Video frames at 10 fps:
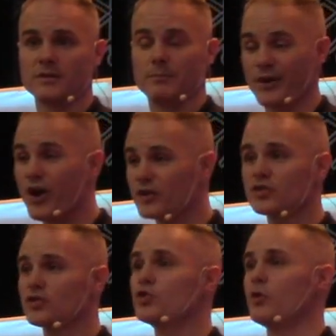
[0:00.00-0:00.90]
but
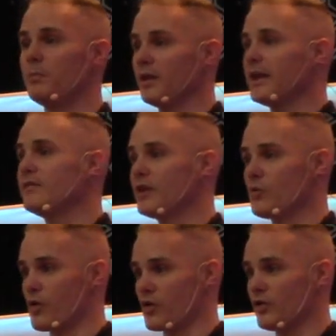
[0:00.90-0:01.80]
also to a believing
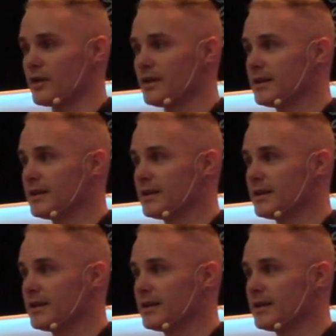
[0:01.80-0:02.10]
world.